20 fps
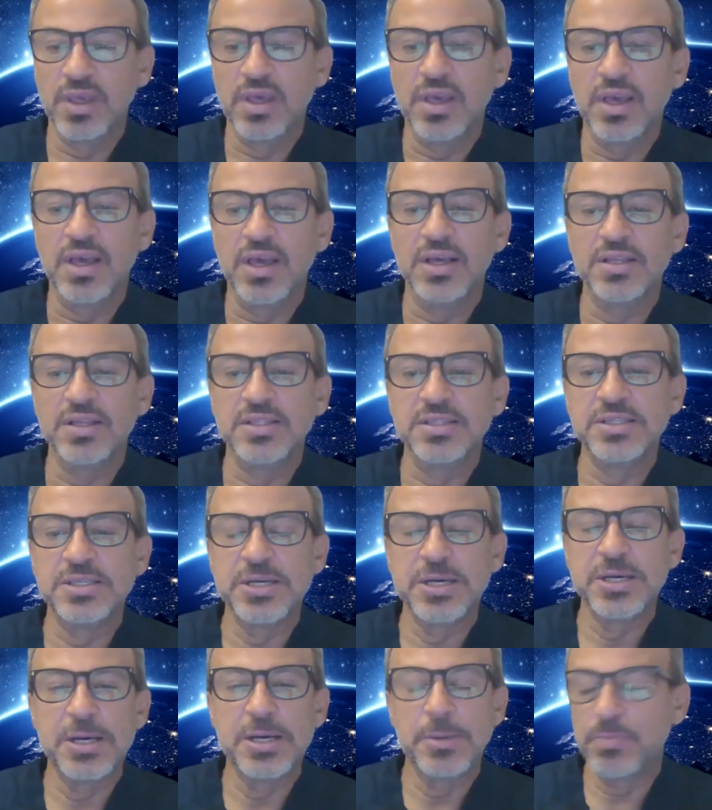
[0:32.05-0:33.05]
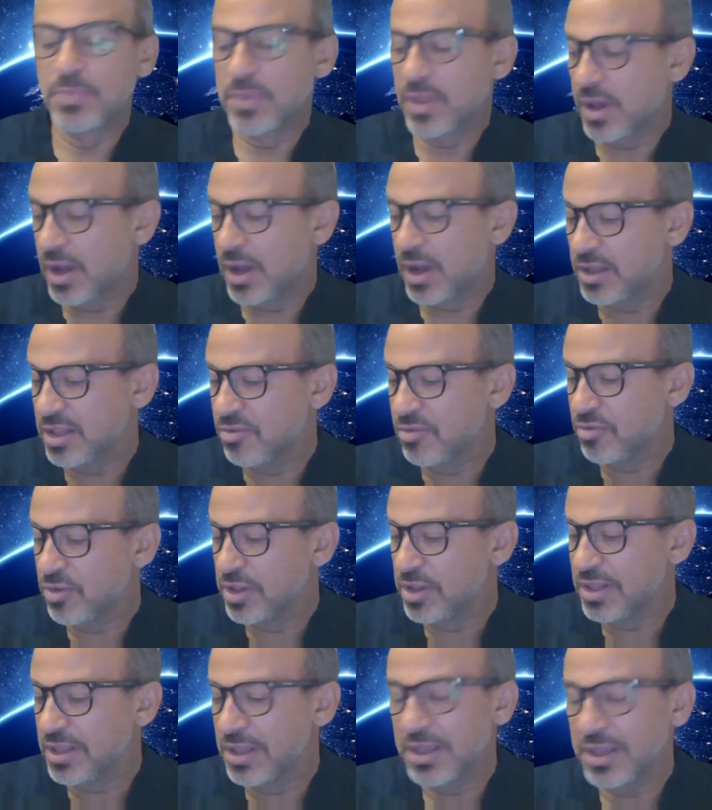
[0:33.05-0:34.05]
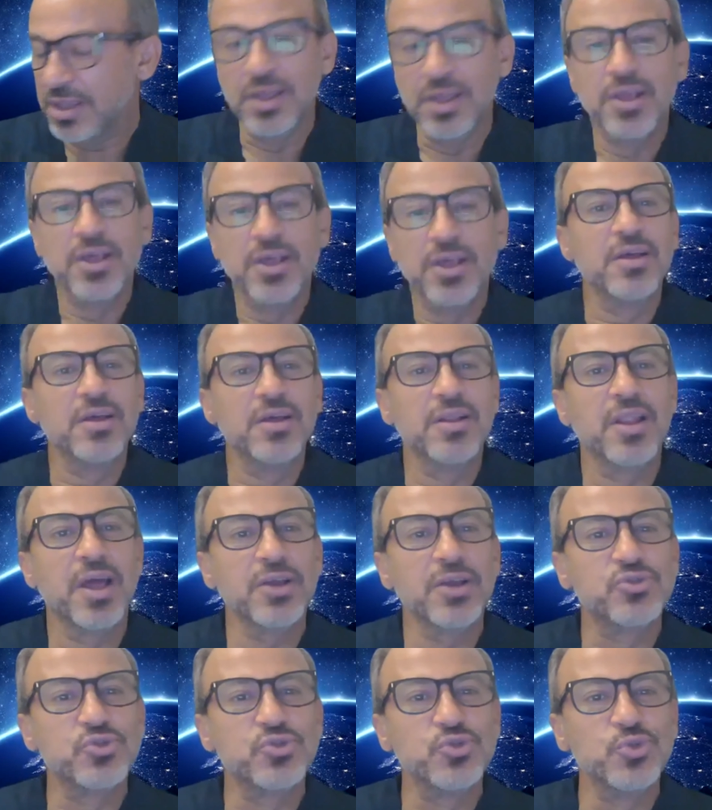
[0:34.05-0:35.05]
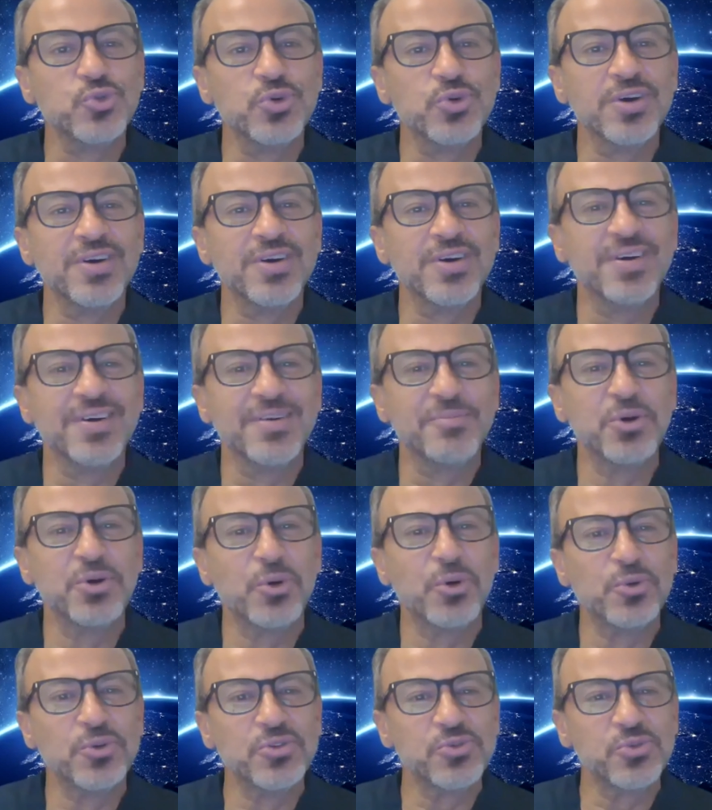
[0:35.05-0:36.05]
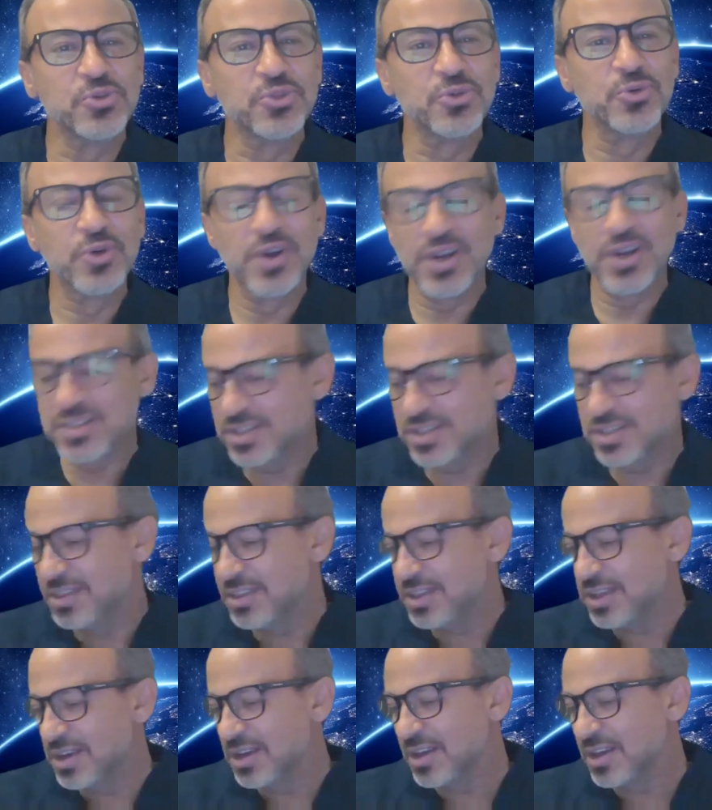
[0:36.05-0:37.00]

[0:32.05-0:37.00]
And I definitely like to be always with you guys in